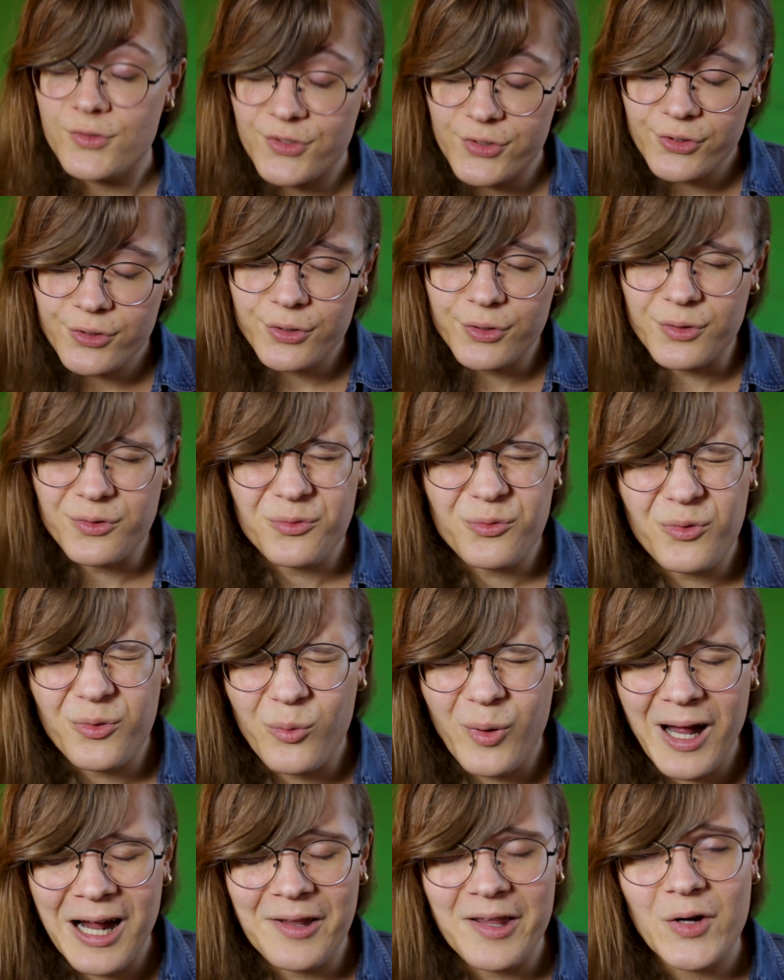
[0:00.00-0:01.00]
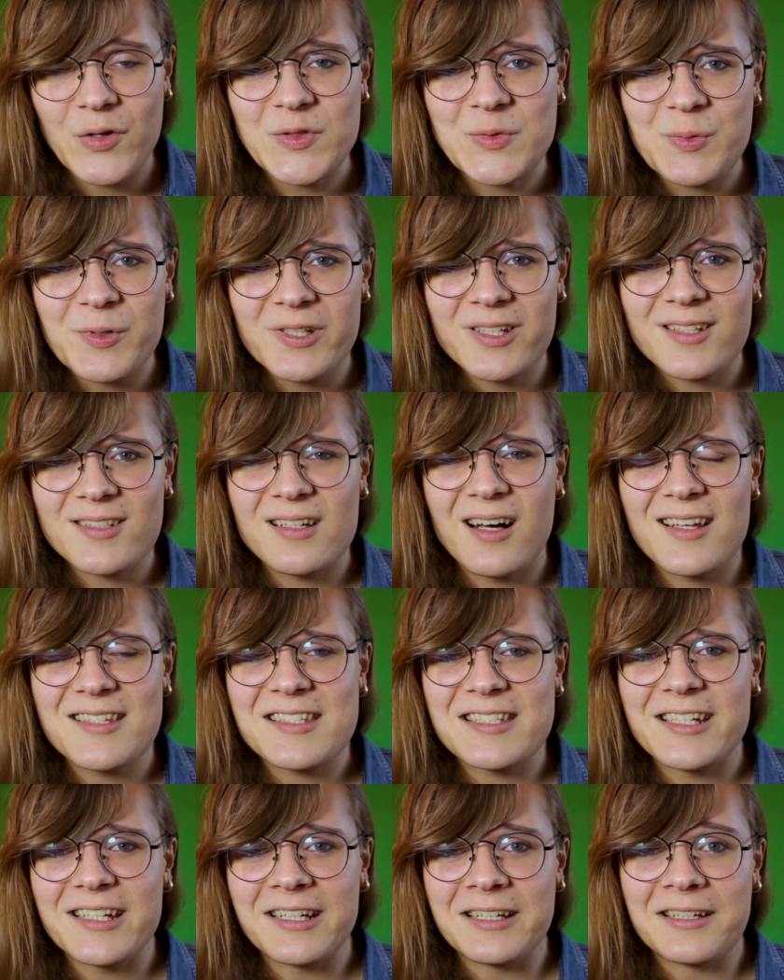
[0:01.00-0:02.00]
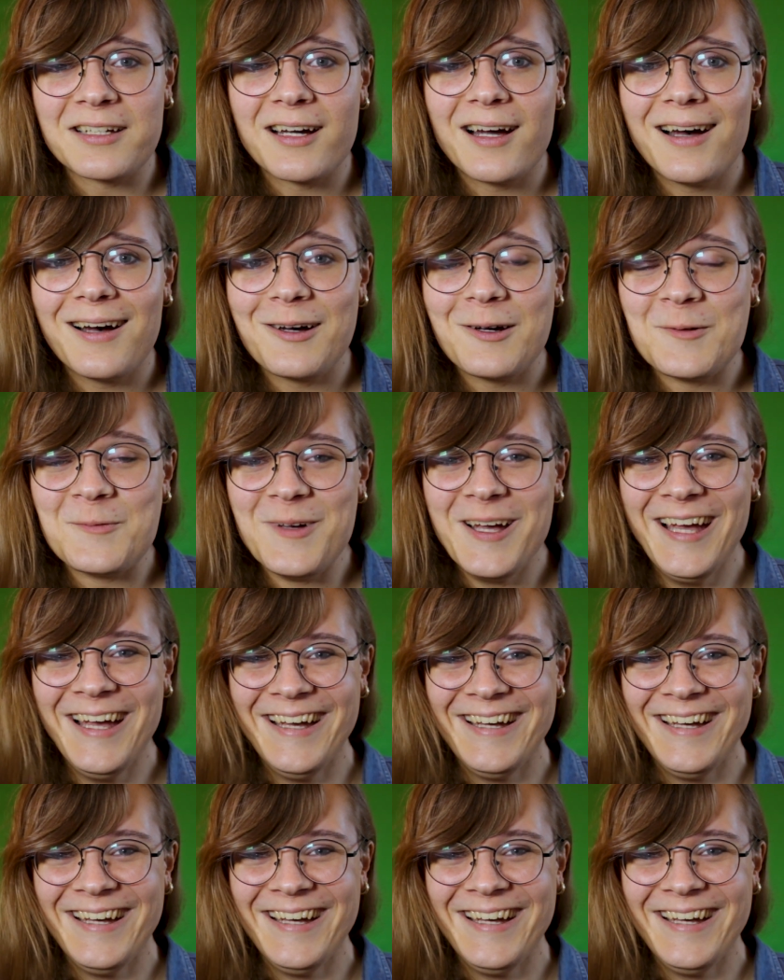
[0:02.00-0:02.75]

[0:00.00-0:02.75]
Dude, wow, that was pretty exhausting. Um,